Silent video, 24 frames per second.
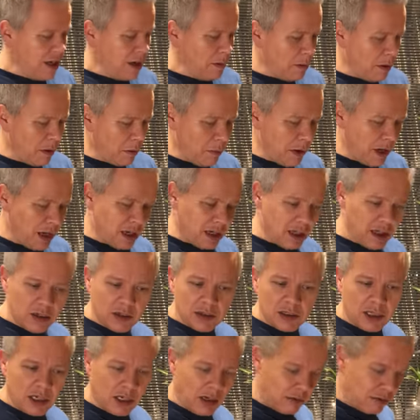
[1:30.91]
But we're going to
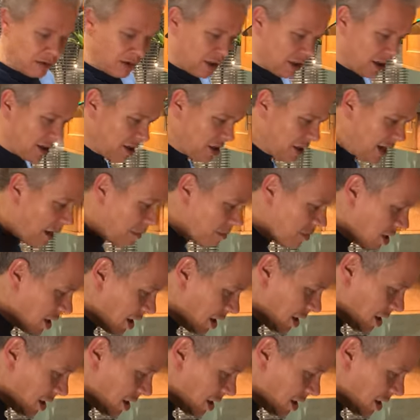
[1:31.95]
use an old uh, jam jar